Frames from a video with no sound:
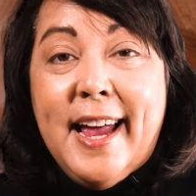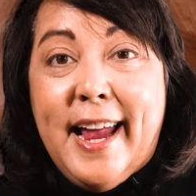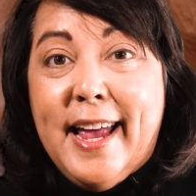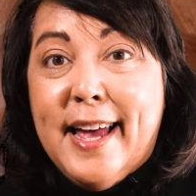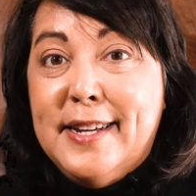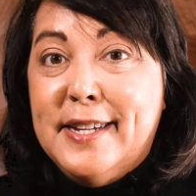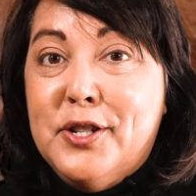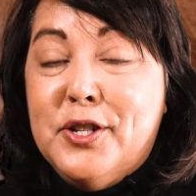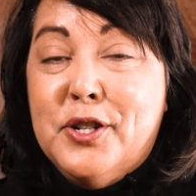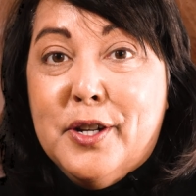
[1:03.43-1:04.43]
and
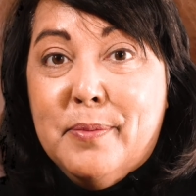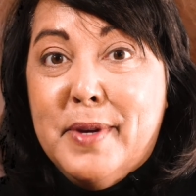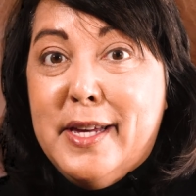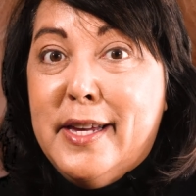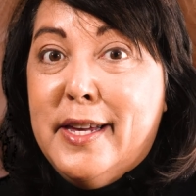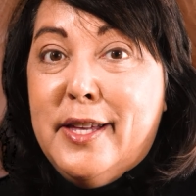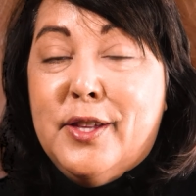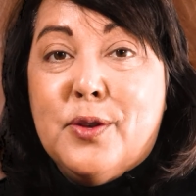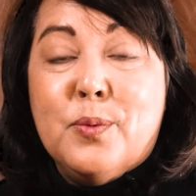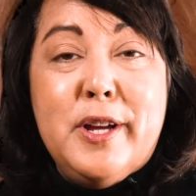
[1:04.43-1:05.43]
took me
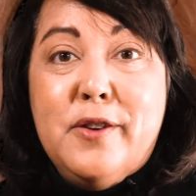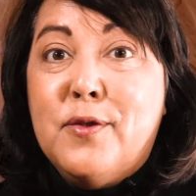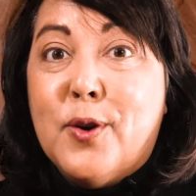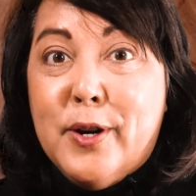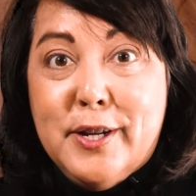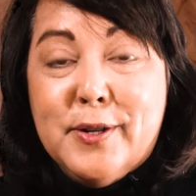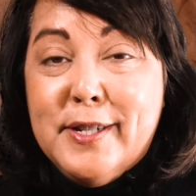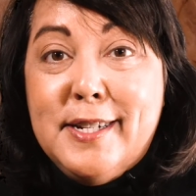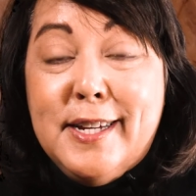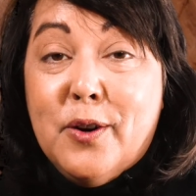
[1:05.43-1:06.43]
3 to 4
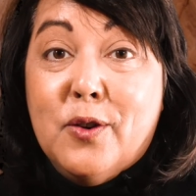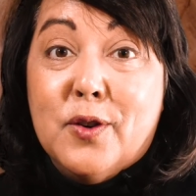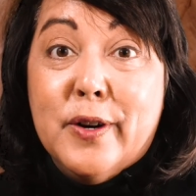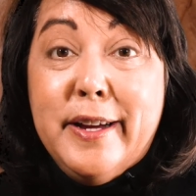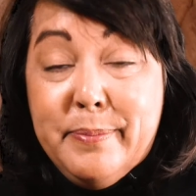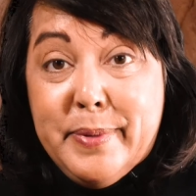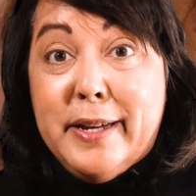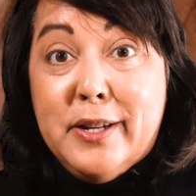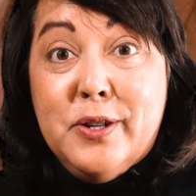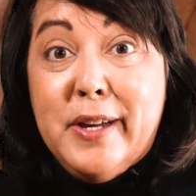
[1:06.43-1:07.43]
years to get over it,
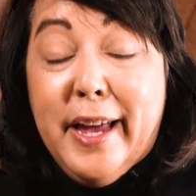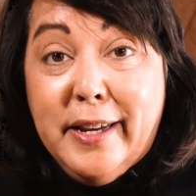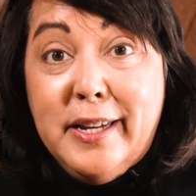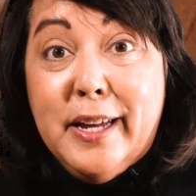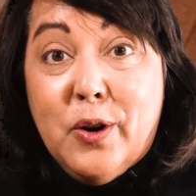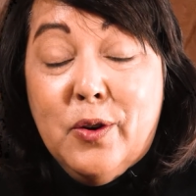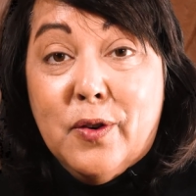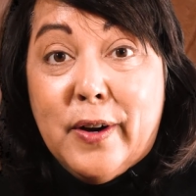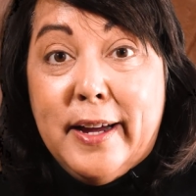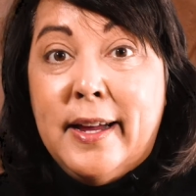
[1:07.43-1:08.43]
but you can get
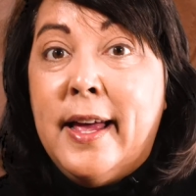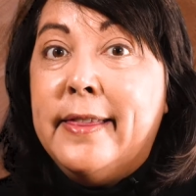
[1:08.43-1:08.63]
over it.